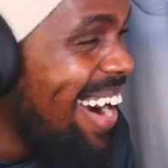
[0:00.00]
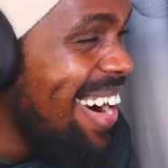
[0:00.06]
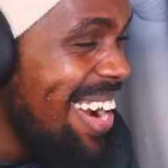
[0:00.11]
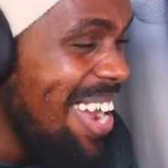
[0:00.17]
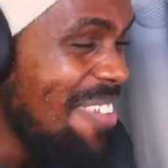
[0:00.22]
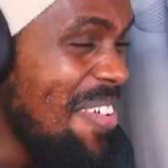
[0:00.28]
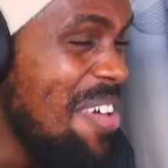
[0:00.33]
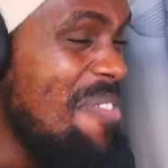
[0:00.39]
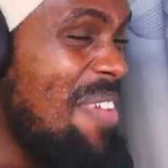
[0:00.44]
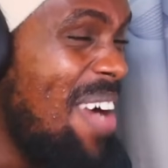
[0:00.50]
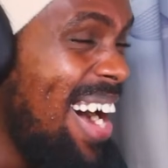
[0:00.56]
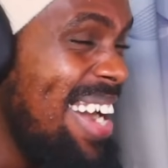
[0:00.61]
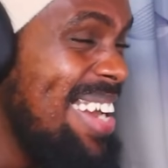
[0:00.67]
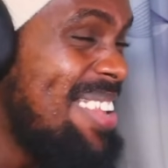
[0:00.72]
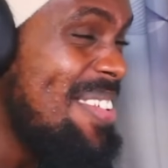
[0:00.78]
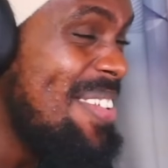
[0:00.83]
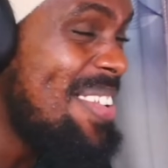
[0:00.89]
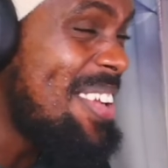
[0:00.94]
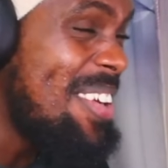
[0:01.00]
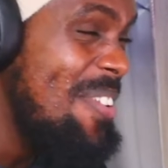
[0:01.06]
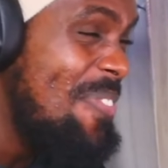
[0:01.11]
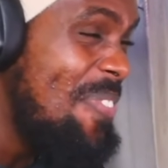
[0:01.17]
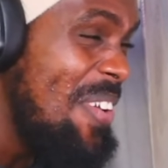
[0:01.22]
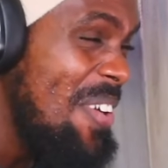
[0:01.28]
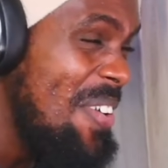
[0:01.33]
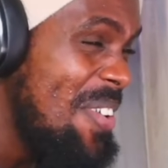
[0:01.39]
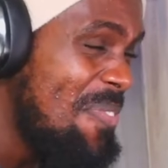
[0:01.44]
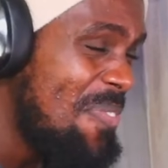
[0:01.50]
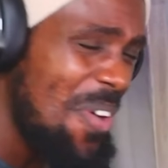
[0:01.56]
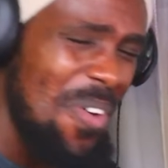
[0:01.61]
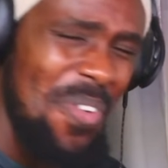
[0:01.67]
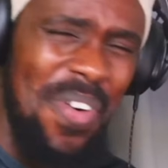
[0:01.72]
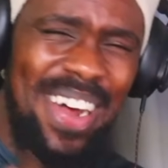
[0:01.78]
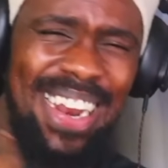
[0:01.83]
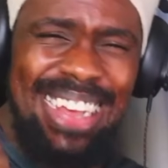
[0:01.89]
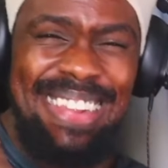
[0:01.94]
Even Mahito's confused. Bro,
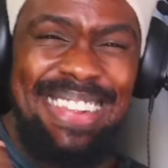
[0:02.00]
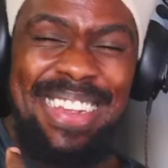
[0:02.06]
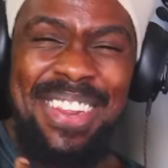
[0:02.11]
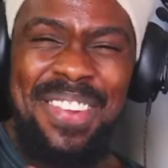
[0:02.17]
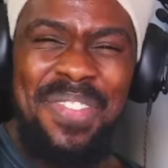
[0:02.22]
what is this